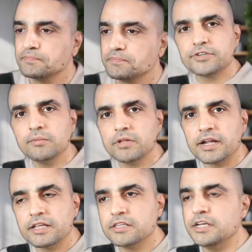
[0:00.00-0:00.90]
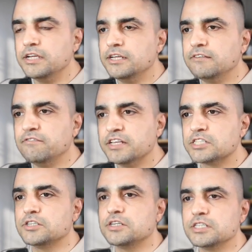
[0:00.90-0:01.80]
Streamlining the
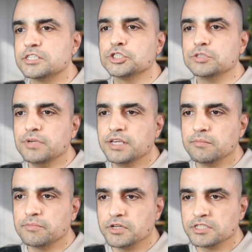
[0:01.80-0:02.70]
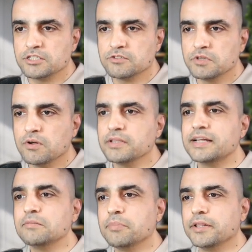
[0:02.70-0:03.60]
investor decision making process. With all
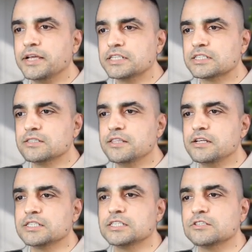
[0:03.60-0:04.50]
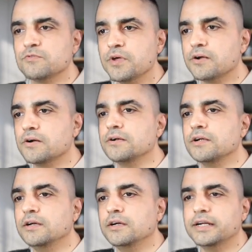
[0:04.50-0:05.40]
that in place, this is where
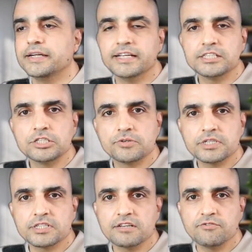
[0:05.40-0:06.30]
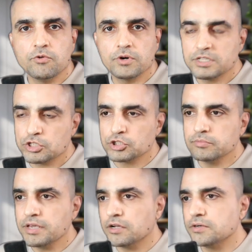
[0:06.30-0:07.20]
it gets interesting for
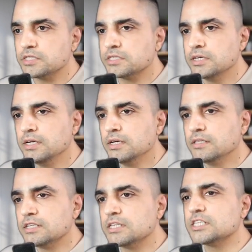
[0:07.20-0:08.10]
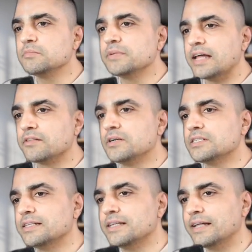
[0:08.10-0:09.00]
decision makers. The system
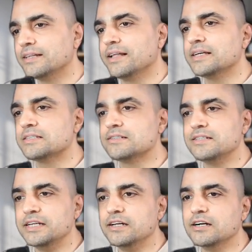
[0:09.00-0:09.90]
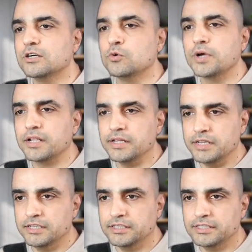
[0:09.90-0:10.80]
gathers and analyzes data
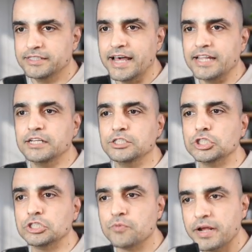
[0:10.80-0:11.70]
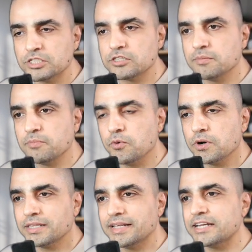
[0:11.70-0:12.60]
quickly, then generates the
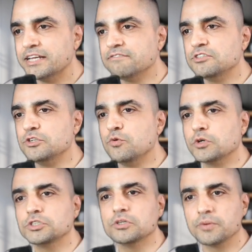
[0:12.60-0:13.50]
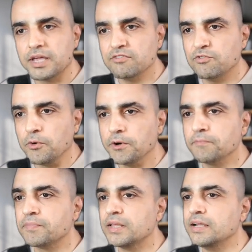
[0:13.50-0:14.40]
report that gives you what you're looking for
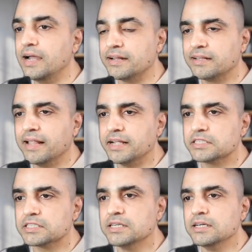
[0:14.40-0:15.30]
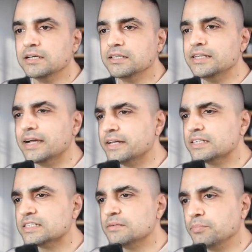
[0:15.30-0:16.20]
at a glance. The idea
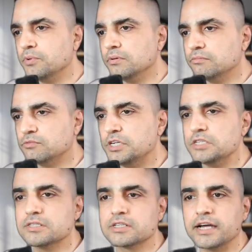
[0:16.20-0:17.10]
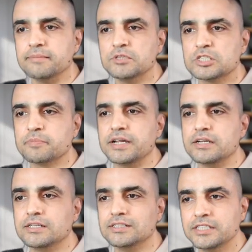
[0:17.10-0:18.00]
is simple: reduce the time you
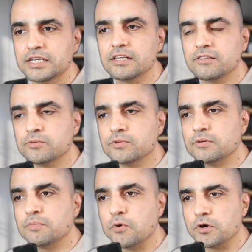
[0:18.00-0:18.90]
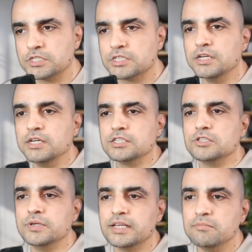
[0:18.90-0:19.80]
spend digging through the reports
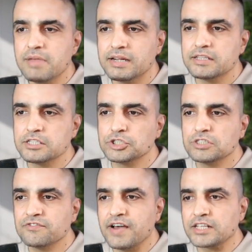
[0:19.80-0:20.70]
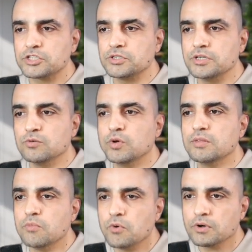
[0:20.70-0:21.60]
so you can make decisions faster
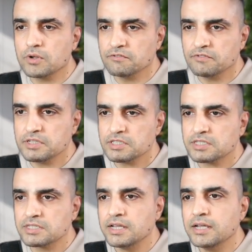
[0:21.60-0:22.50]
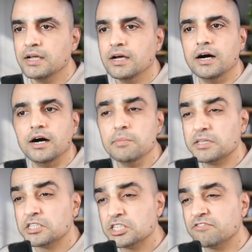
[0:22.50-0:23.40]
with more confidence.
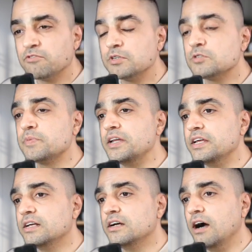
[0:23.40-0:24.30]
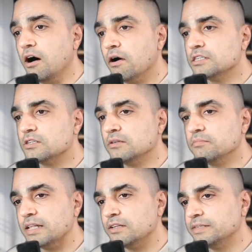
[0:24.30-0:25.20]
It's a shift from spending hours
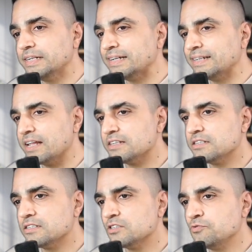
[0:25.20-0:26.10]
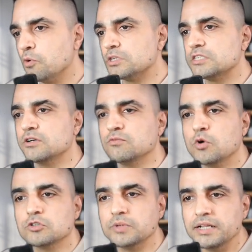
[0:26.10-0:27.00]
on manual data analysis to focusing on
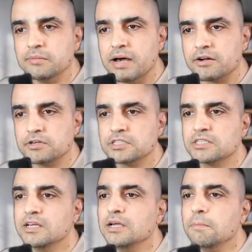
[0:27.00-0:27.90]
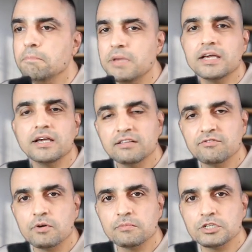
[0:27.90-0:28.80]
what really matters, making
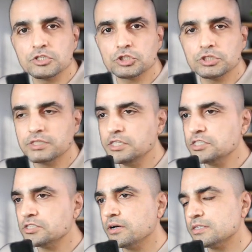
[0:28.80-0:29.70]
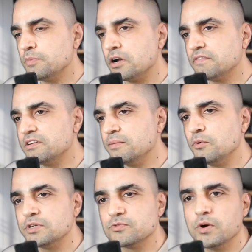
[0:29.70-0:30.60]
informed decisions. And you saw as part of the
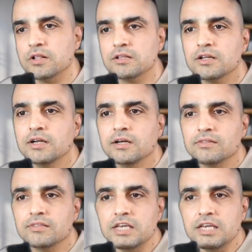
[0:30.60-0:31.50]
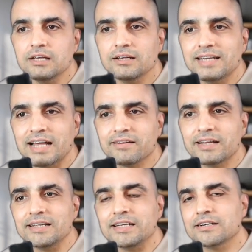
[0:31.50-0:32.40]
demo as well, the
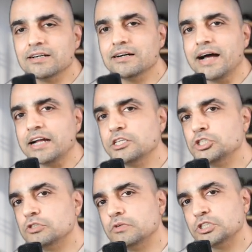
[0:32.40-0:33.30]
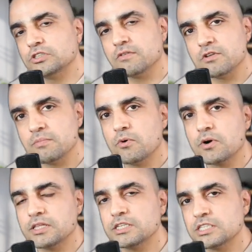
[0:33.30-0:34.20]
gathering data and the generation of the
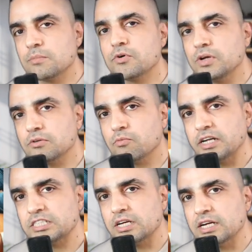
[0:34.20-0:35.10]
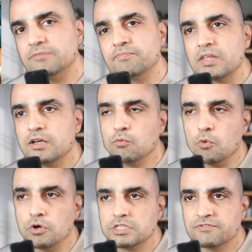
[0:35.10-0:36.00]
report and the summary on the right side
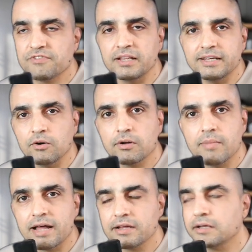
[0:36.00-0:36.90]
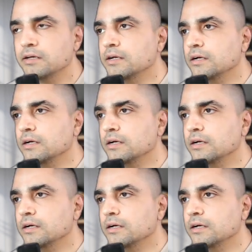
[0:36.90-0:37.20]
was fairly automatic,